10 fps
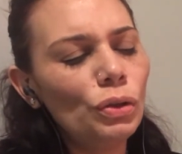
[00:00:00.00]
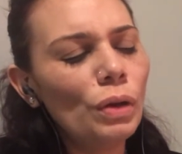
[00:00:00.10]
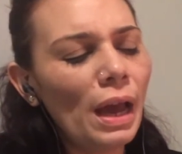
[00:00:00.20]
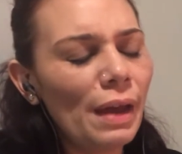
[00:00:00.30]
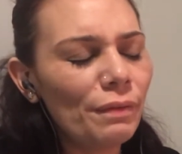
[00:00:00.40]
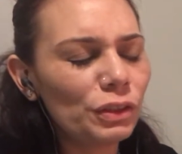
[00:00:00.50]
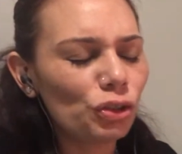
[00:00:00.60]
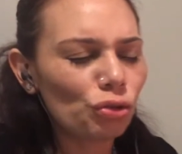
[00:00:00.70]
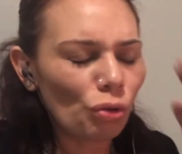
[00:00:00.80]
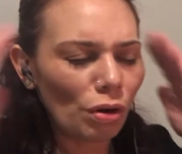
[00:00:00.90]
have a
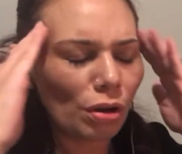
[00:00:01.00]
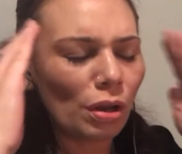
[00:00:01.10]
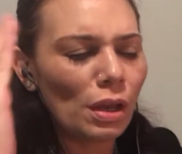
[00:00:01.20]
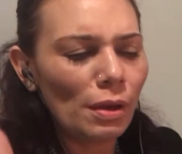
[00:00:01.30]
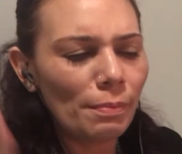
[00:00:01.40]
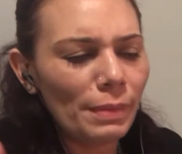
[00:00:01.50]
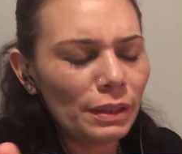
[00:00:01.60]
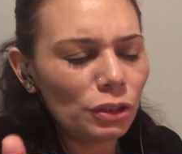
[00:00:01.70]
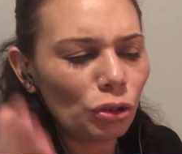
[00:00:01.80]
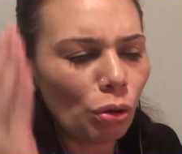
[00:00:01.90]
strong
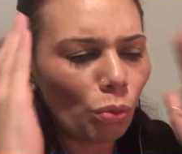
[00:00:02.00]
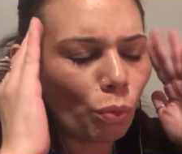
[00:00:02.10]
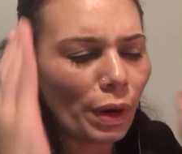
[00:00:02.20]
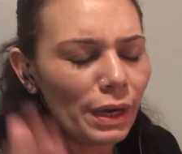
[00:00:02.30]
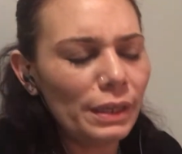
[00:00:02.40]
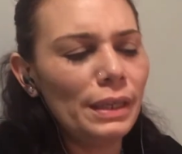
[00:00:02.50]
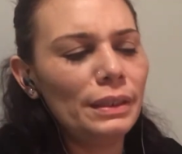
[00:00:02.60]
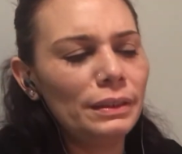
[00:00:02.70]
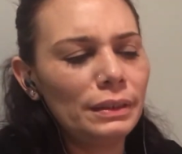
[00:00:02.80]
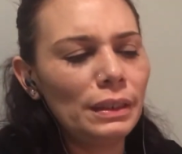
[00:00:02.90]
mental awareness,